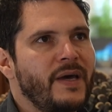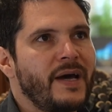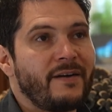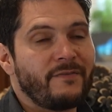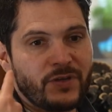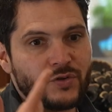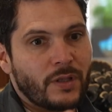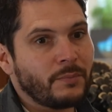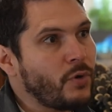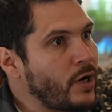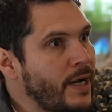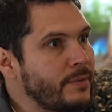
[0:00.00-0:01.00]
have visual
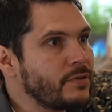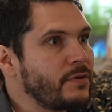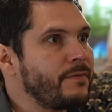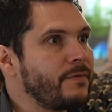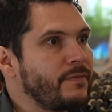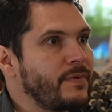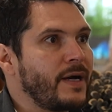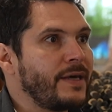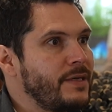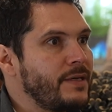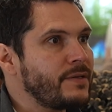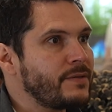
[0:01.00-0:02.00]
mock-ups of
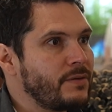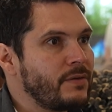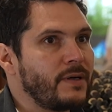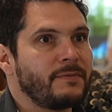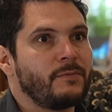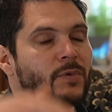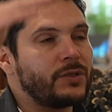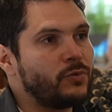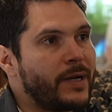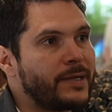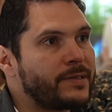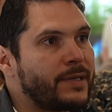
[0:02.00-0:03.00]
ideas, at
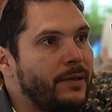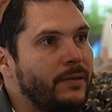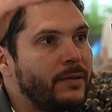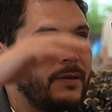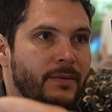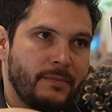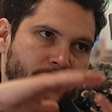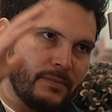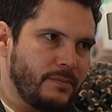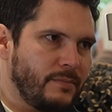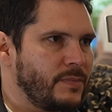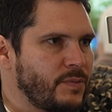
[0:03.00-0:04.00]
one-to-one scale,
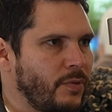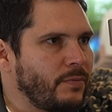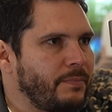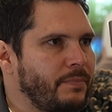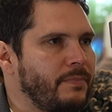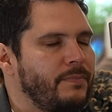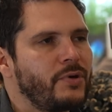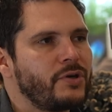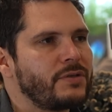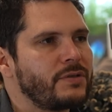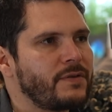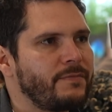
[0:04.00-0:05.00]
small
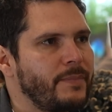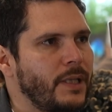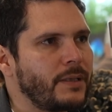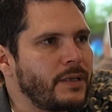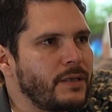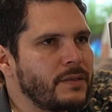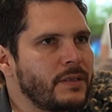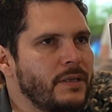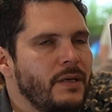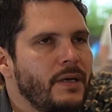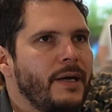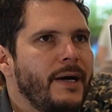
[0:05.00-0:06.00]
portions of buildings.
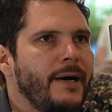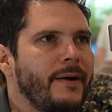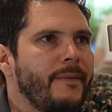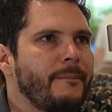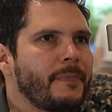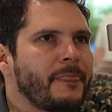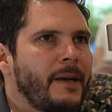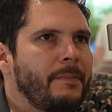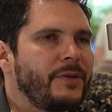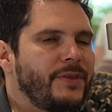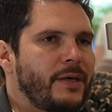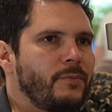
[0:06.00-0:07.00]

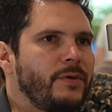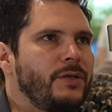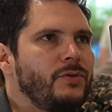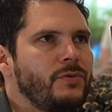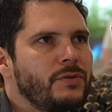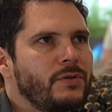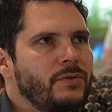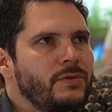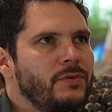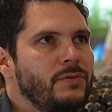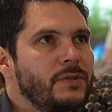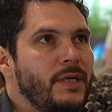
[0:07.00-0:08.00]
But then we use
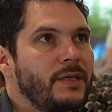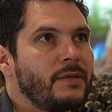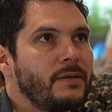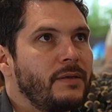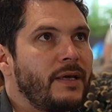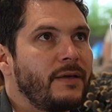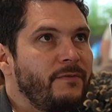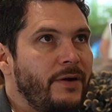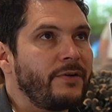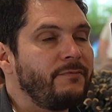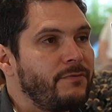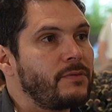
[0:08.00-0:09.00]
those to take
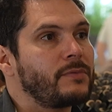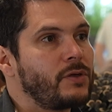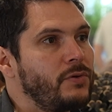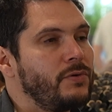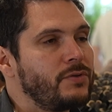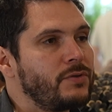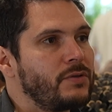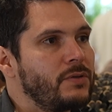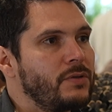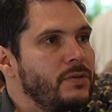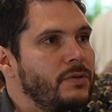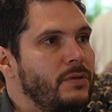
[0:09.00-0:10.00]
very informed clues,
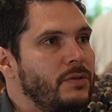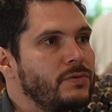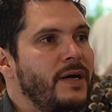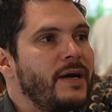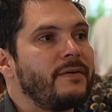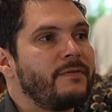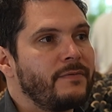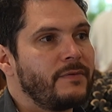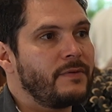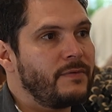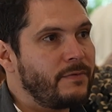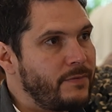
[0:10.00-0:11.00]
to have
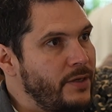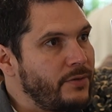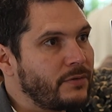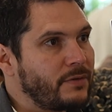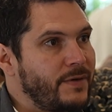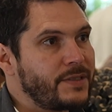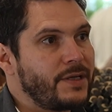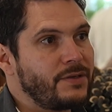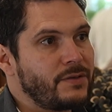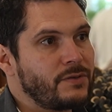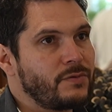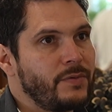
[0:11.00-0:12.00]
really good
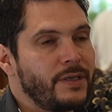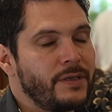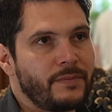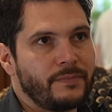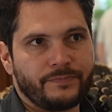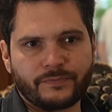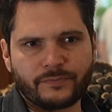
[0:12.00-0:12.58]
conversations with